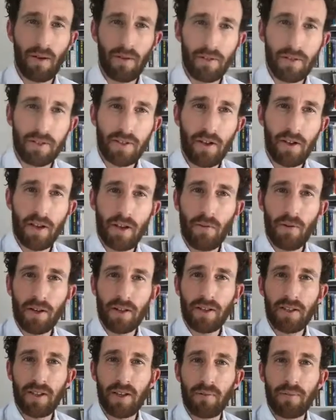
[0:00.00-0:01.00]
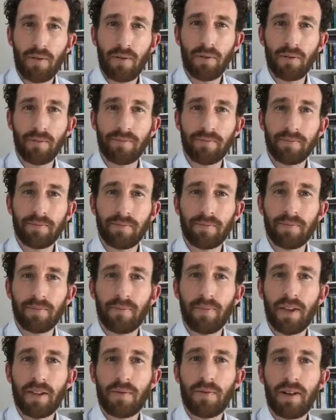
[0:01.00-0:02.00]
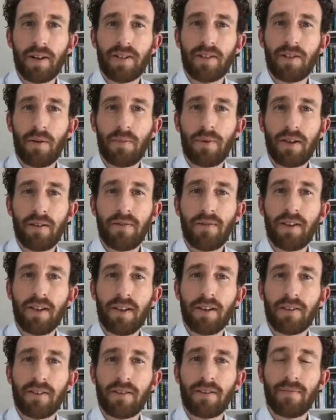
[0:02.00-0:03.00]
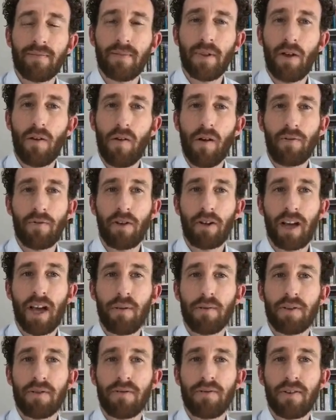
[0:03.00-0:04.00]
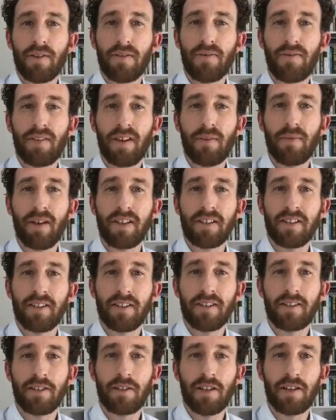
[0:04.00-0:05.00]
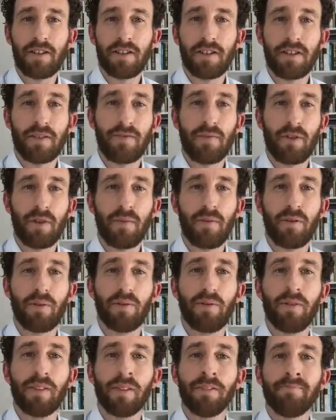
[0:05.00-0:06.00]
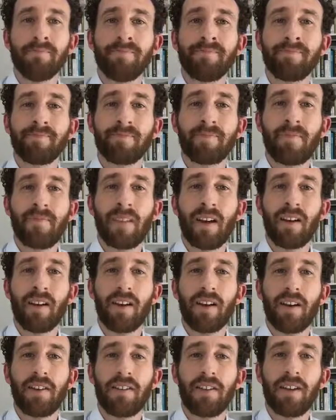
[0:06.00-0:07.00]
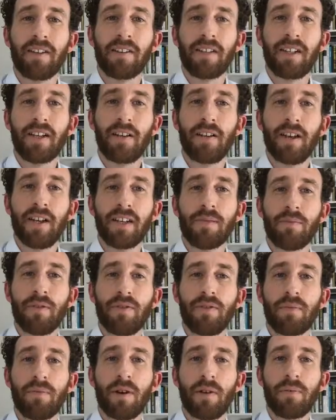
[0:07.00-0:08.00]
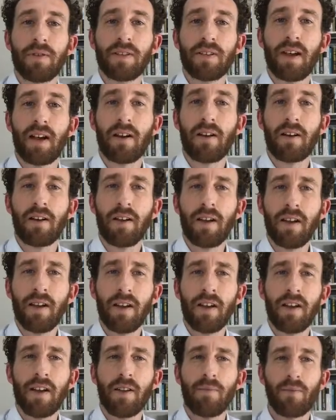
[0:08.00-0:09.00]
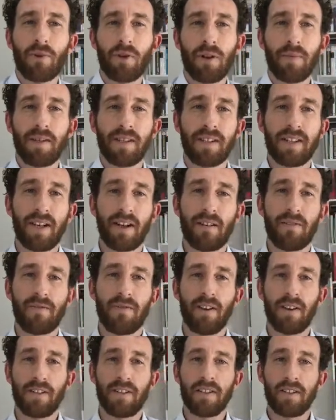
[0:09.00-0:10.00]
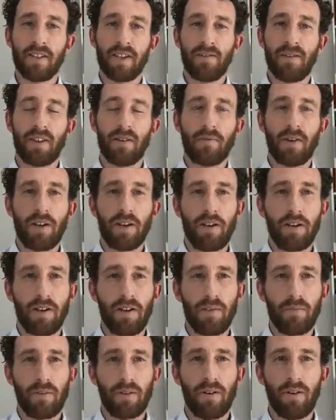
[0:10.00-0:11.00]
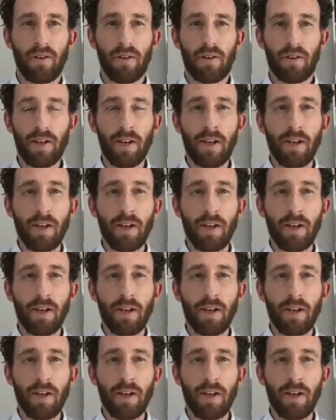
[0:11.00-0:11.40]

Just got your question there, Paul. Best way to stop any fears? Oh, I've got heaps of fear-busting suggestions for you, Paul. I think it's clear I need to move to Broome Broome, sacrifice is giving up my unit in Perth.